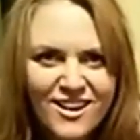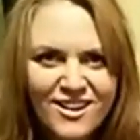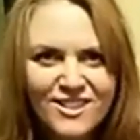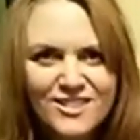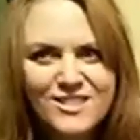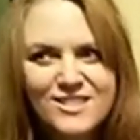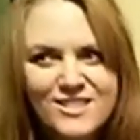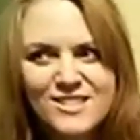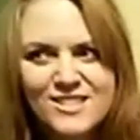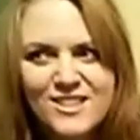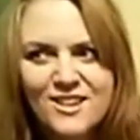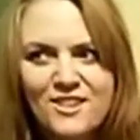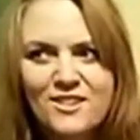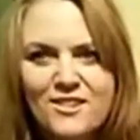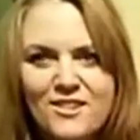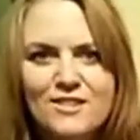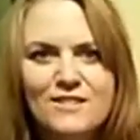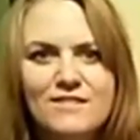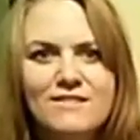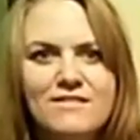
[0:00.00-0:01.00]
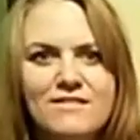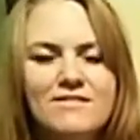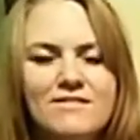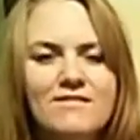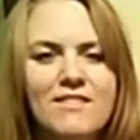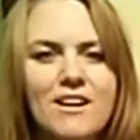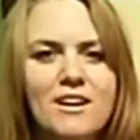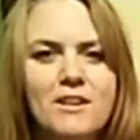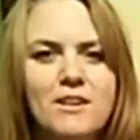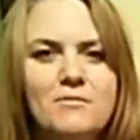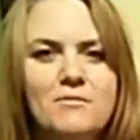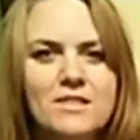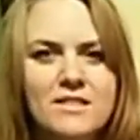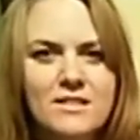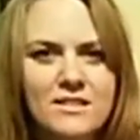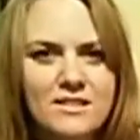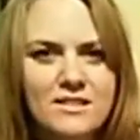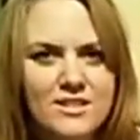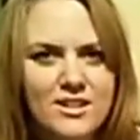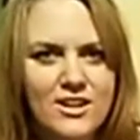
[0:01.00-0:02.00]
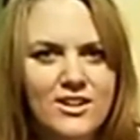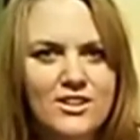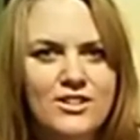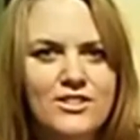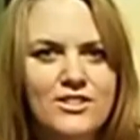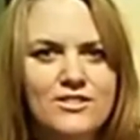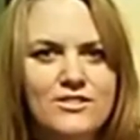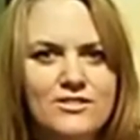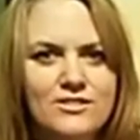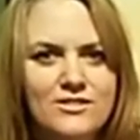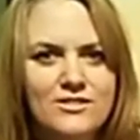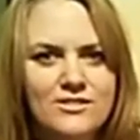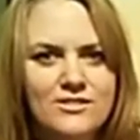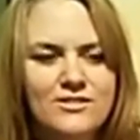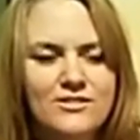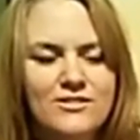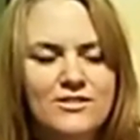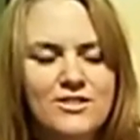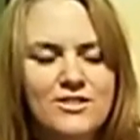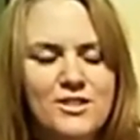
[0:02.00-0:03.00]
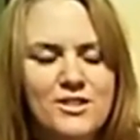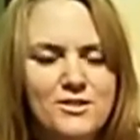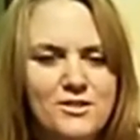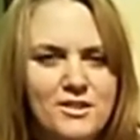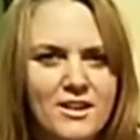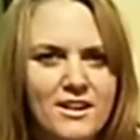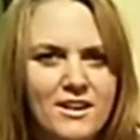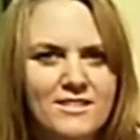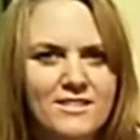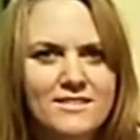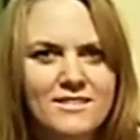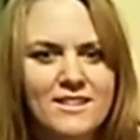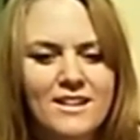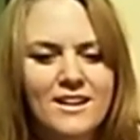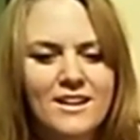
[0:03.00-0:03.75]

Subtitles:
So welcome to the show, Juice On.